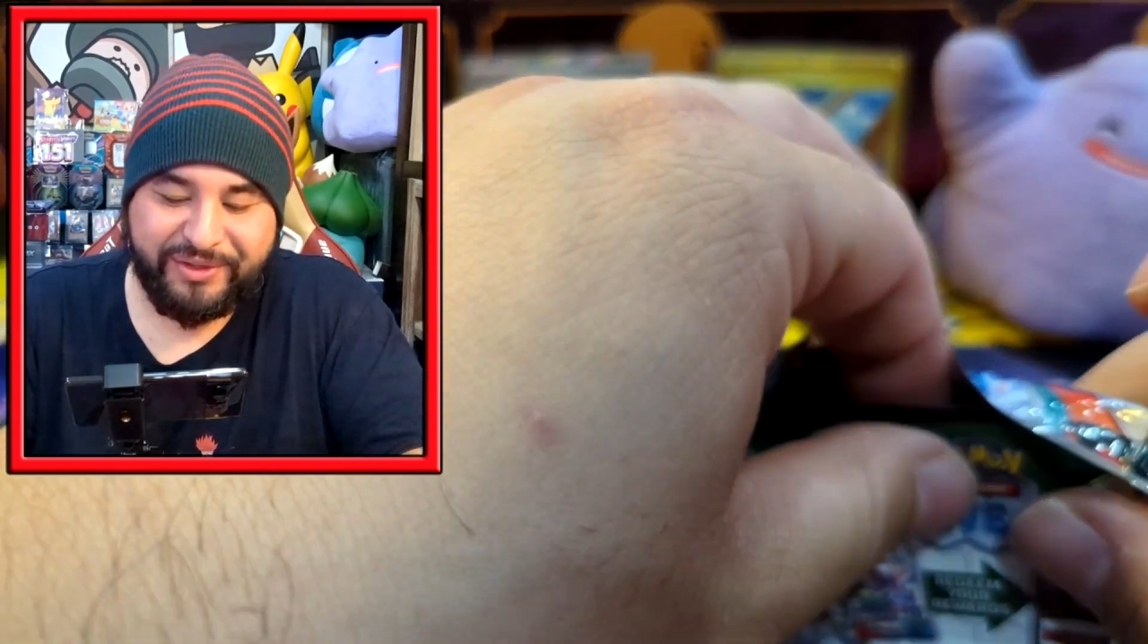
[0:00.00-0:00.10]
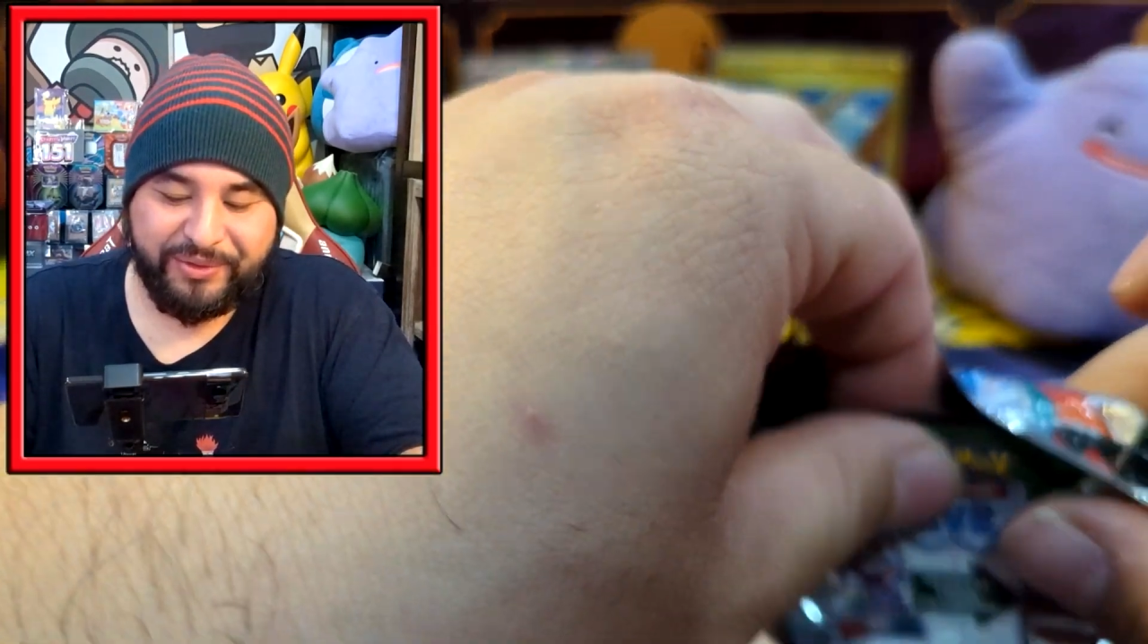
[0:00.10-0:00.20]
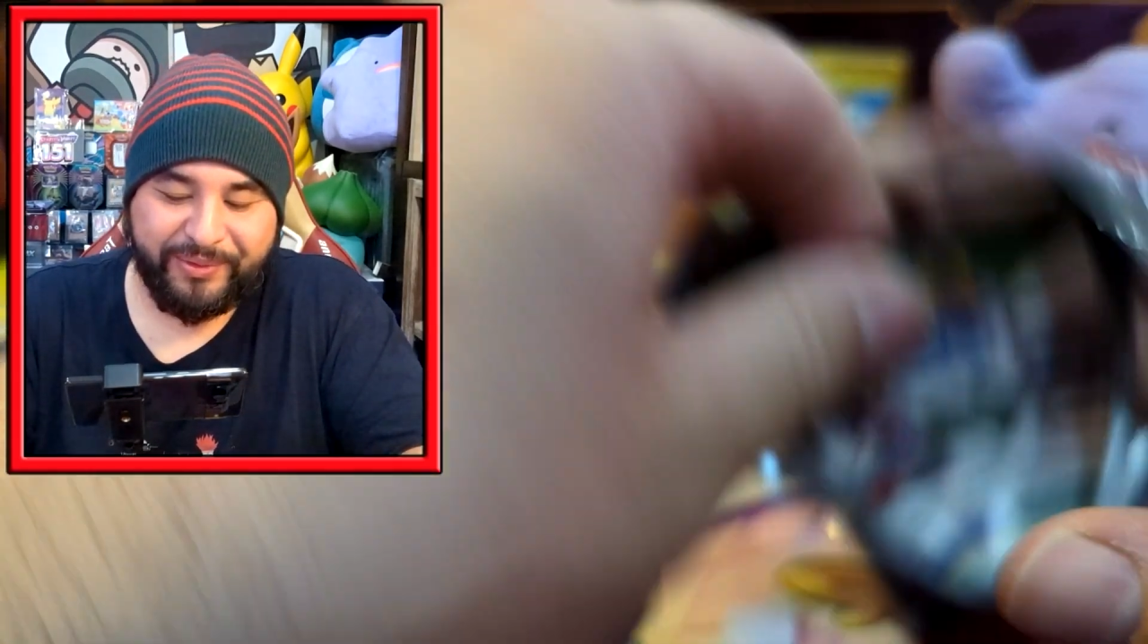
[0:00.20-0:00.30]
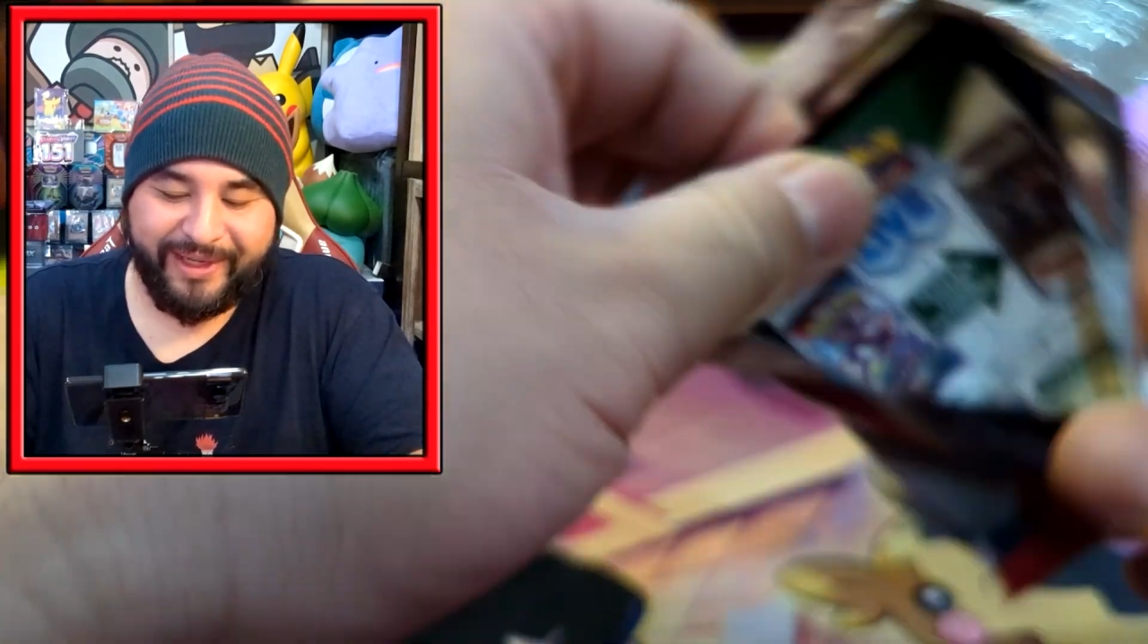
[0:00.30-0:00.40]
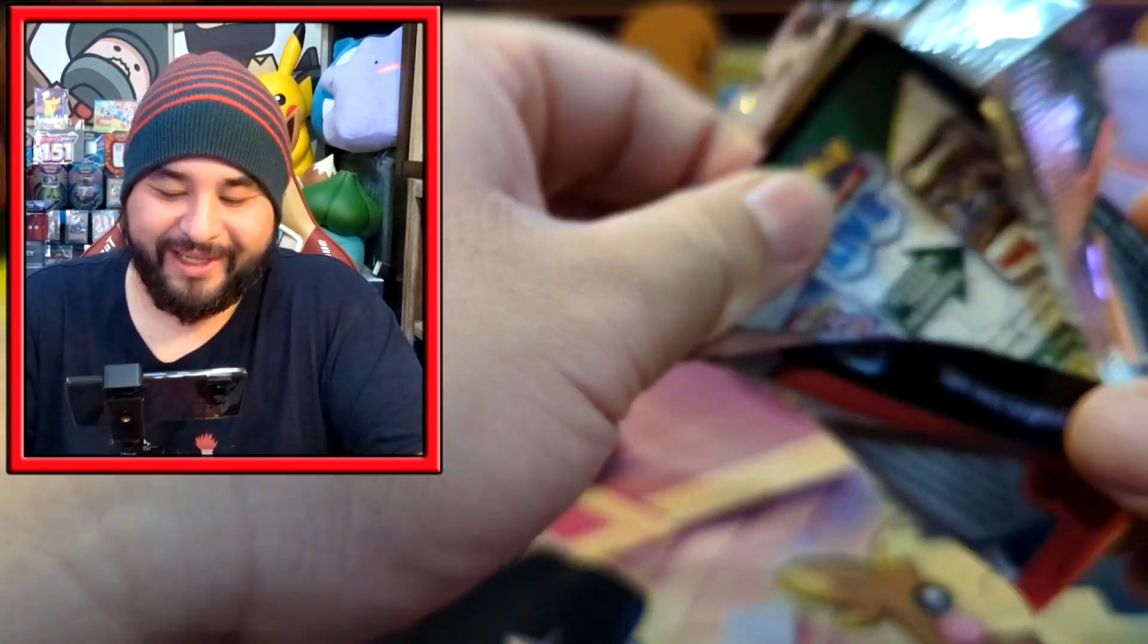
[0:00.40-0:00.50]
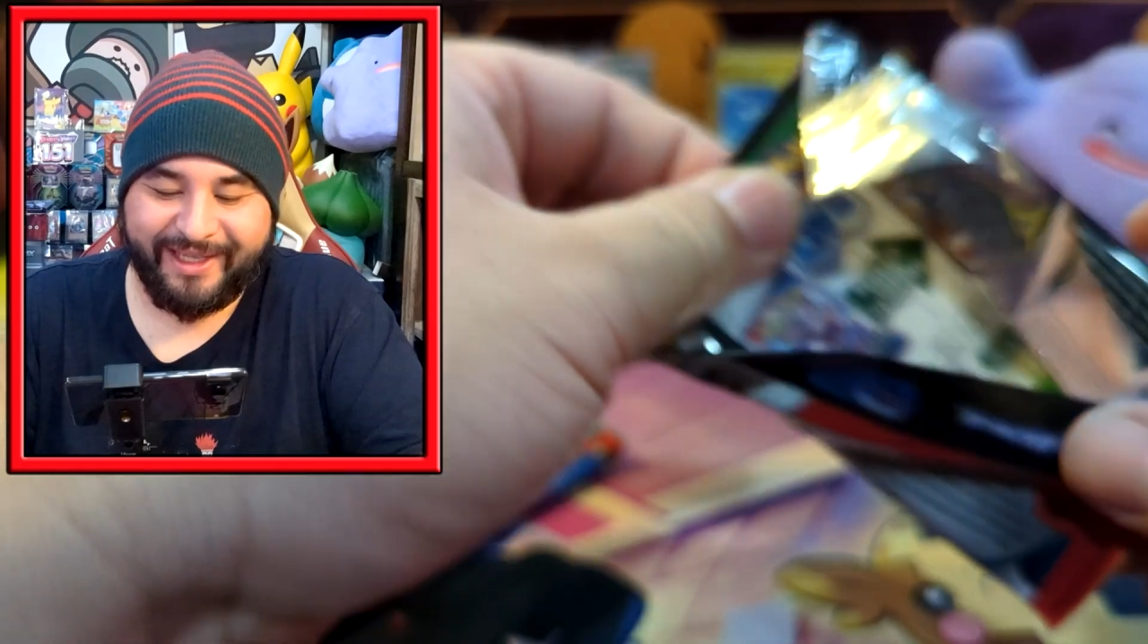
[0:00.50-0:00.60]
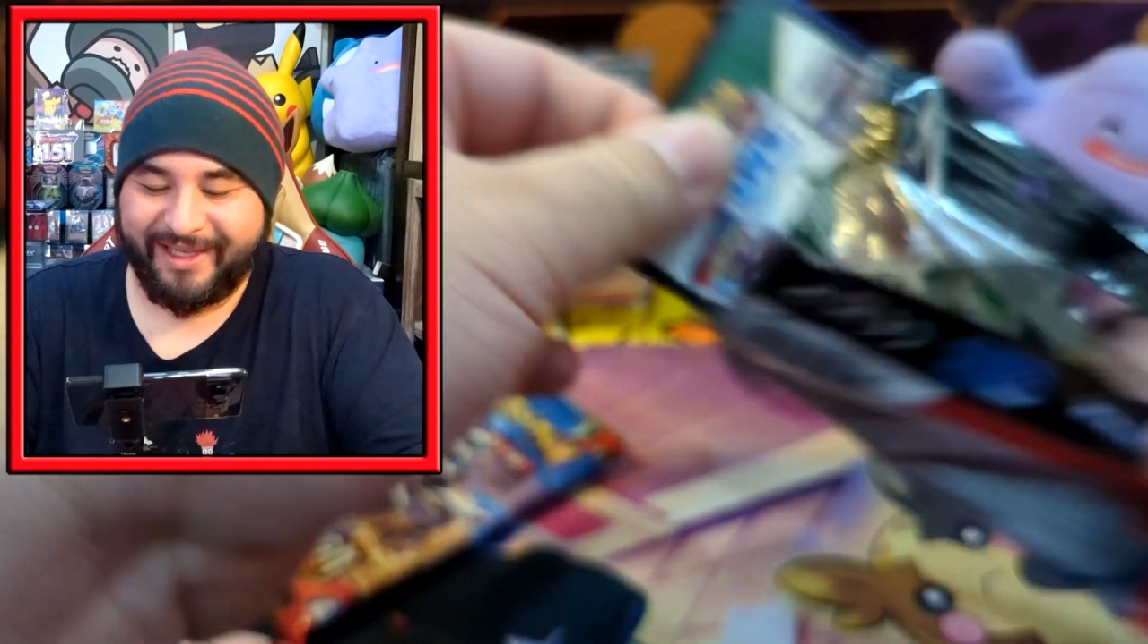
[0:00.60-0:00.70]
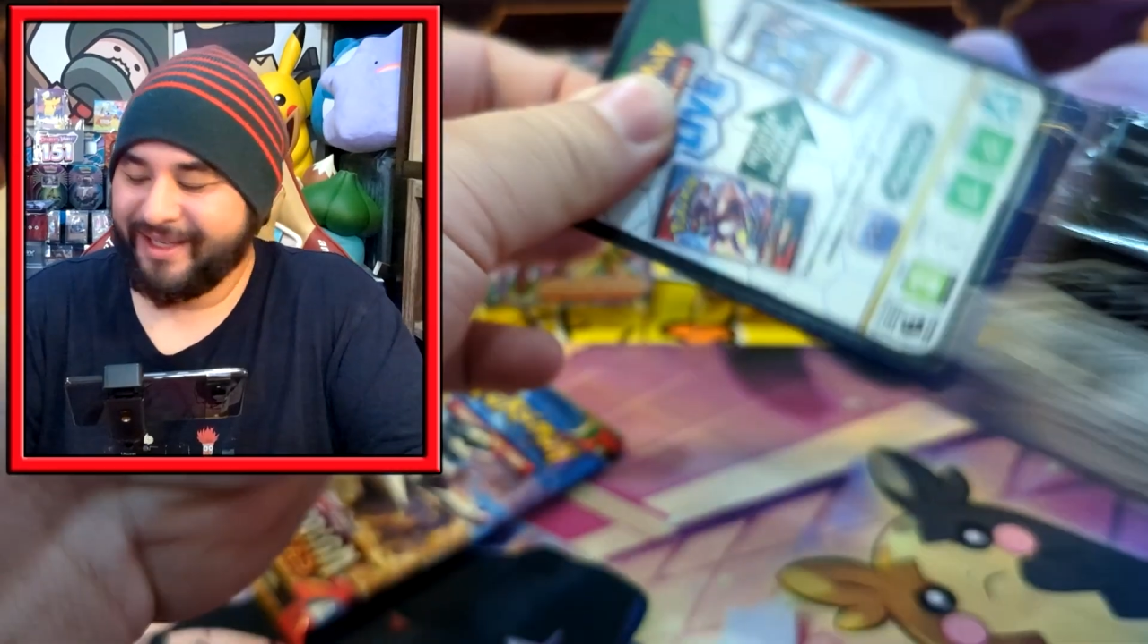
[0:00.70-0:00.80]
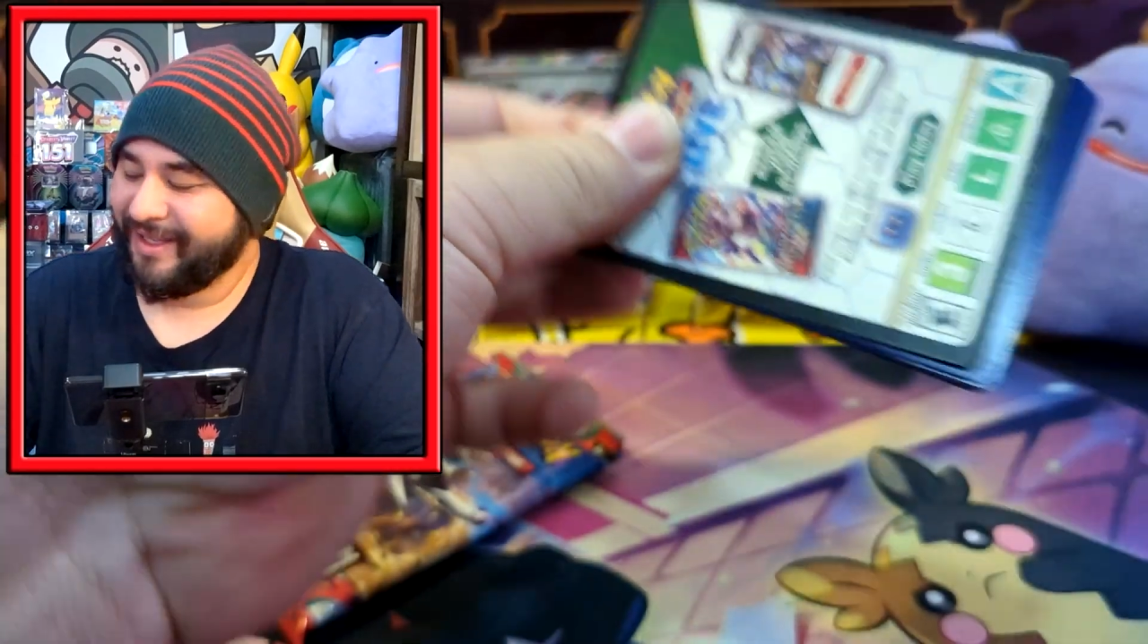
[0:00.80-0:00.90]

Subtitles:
do anything.